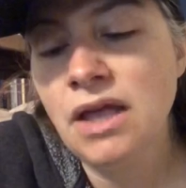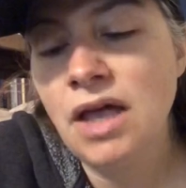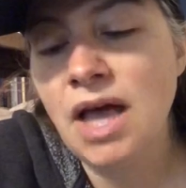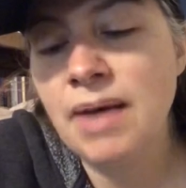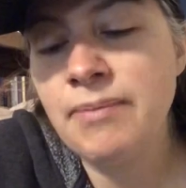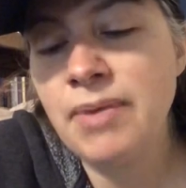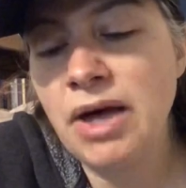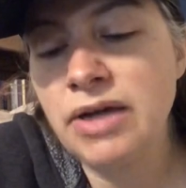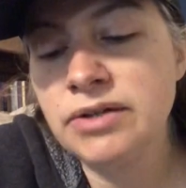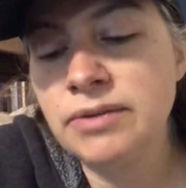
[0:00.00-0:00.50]

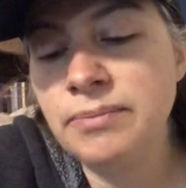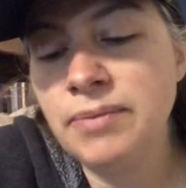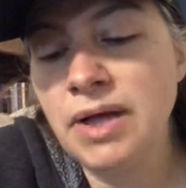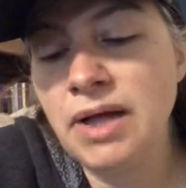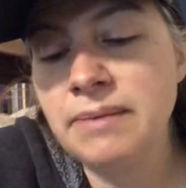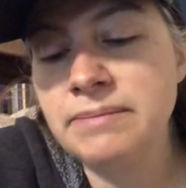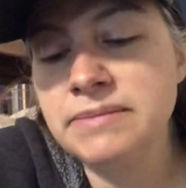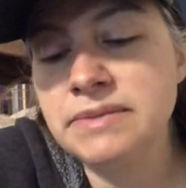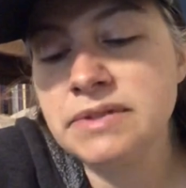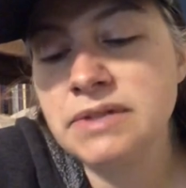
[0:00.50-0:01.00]
A bottle
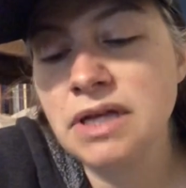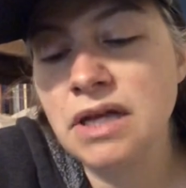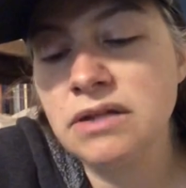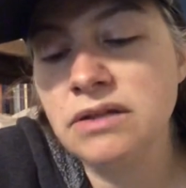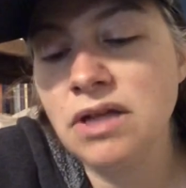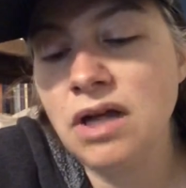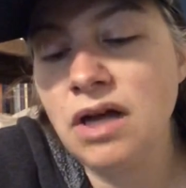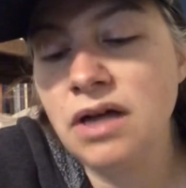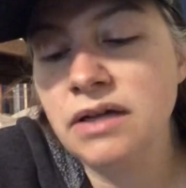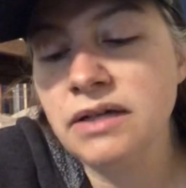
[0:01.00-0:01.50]
bobs
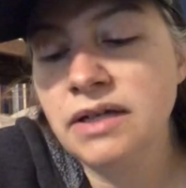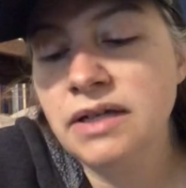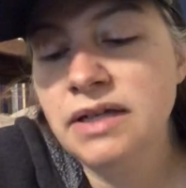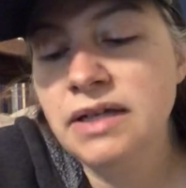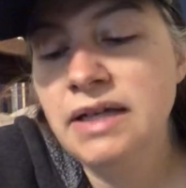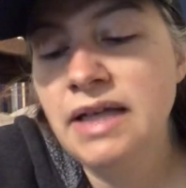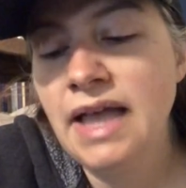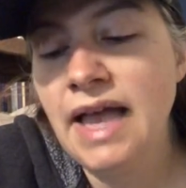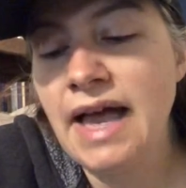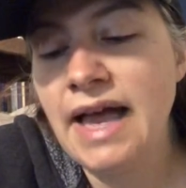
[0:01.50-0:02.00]
along
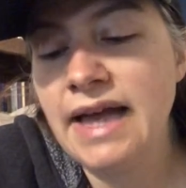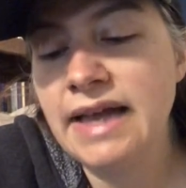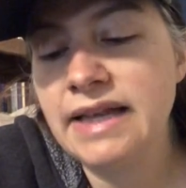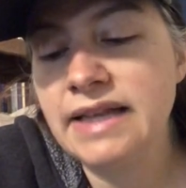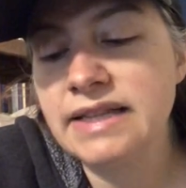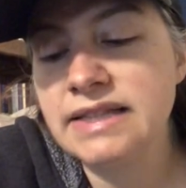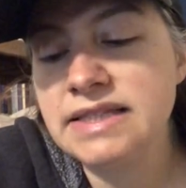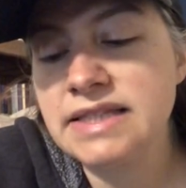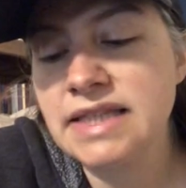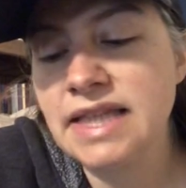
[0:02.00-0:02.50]
at
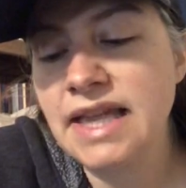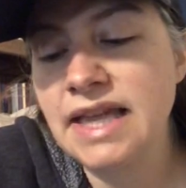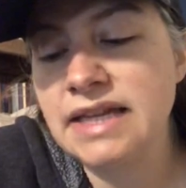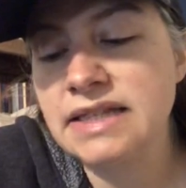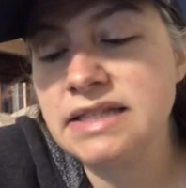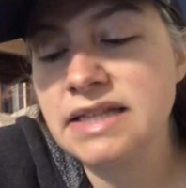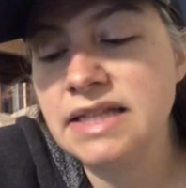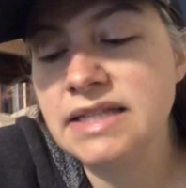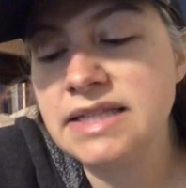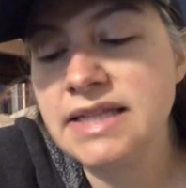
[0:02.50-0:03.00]
a
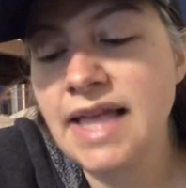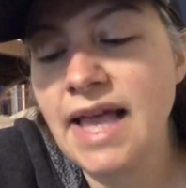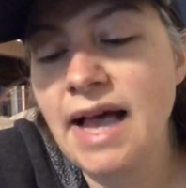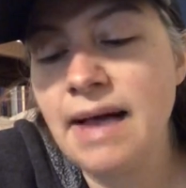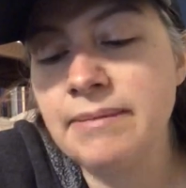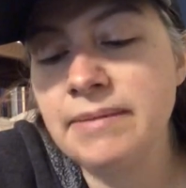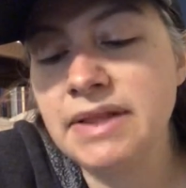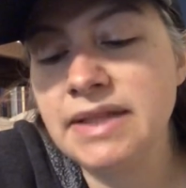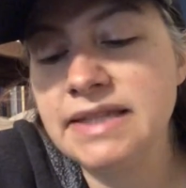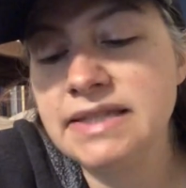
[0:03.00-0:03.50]
slant, its
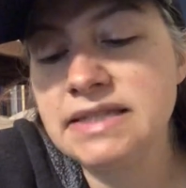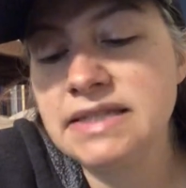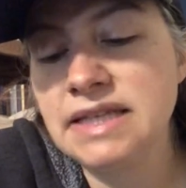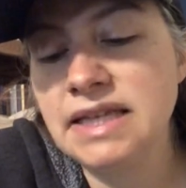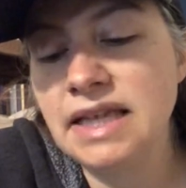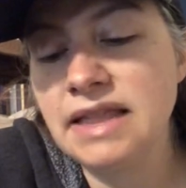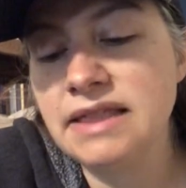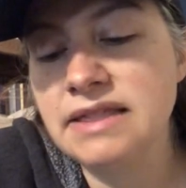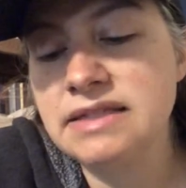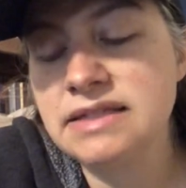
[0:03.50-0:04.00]
cap
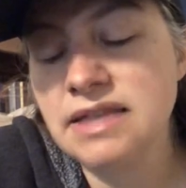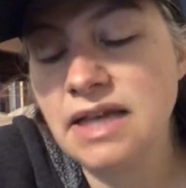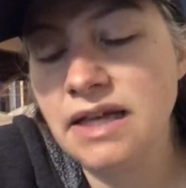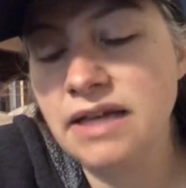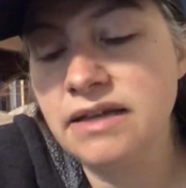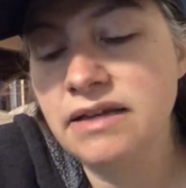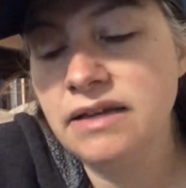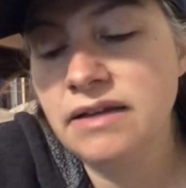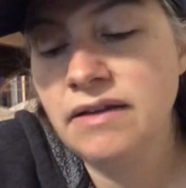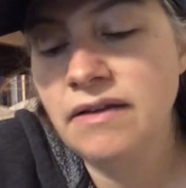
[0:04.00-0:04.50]
glistening in the
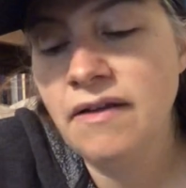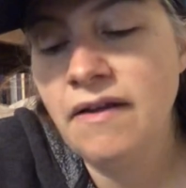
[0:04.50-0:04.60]
sun.